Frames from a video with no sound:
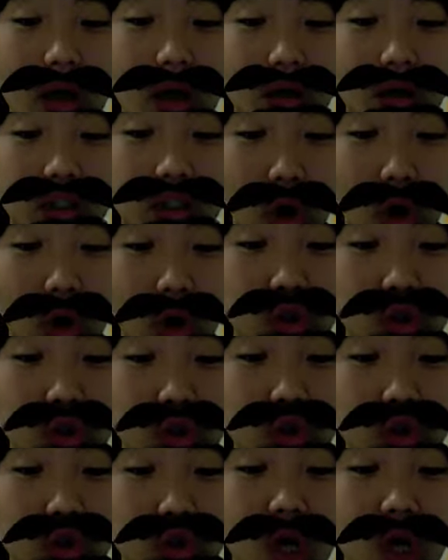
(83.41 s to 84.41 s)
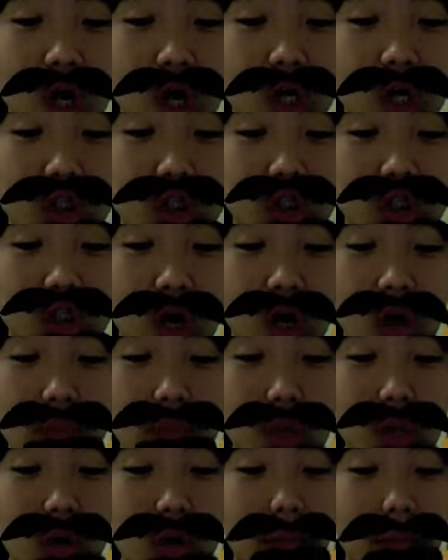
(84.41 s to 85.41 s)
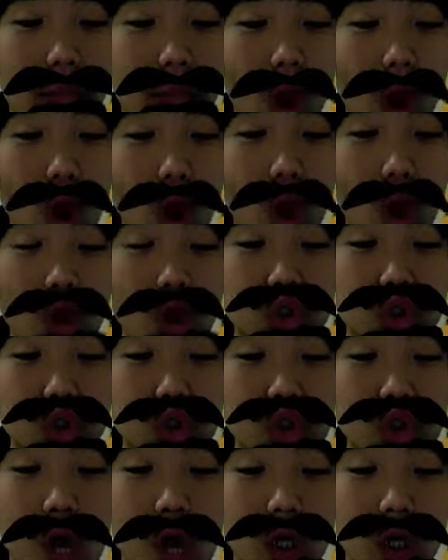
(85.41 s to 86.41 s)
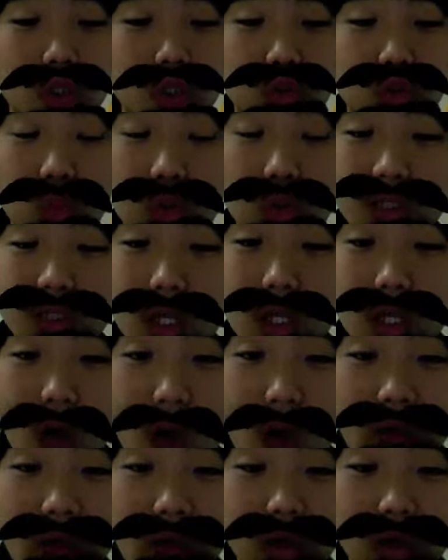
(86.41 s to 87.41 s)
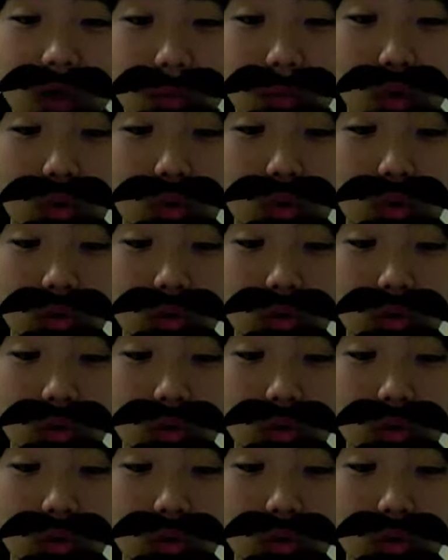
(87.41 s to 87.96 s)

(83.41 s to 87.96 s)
geological change meaning biological change was inevitable.